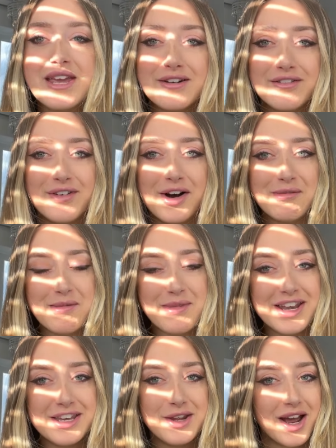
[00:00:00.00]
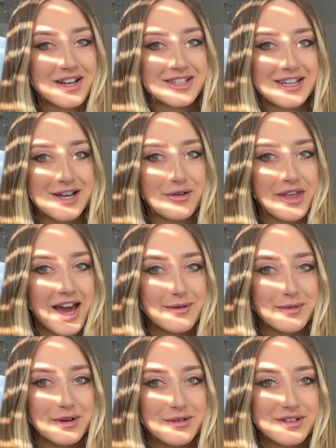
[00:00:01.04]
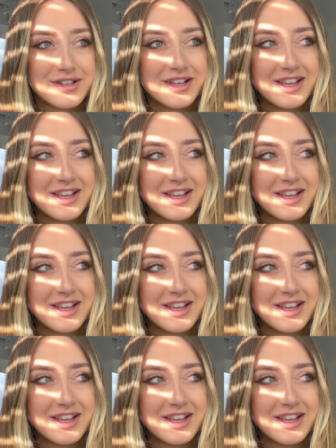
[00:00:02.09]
a farmer meant you had to kill the animals.